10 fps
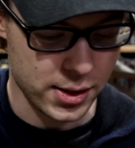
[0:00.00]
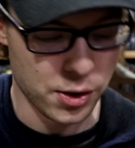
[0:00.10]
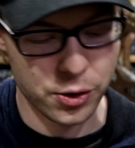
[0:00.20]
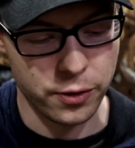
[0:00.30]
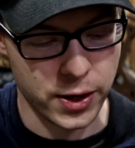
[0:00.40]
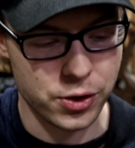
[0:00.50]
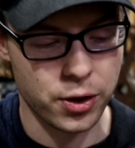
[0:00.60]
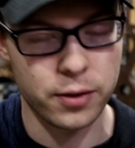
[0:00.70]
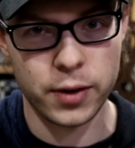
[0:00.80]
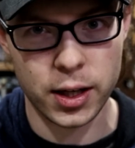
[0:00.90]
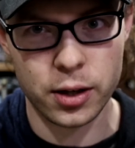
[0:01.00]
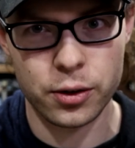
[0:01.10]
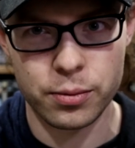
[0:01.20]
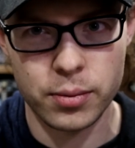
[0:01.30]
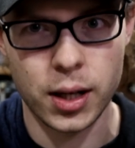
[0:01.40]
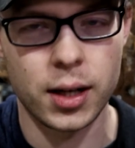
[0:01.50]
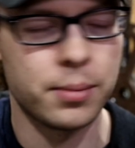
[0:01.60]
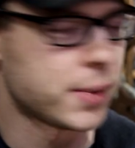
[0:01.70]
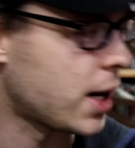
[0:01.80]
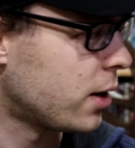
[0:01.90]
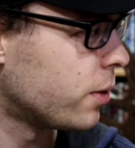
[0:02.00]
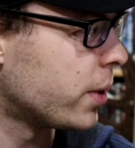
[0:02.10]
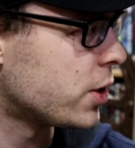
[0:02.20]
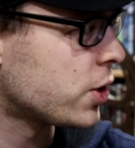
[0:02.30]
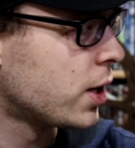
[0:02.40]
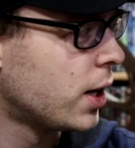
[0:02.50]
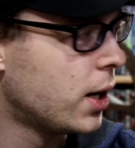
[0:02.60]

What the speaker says: It's also a Vestron Video title, which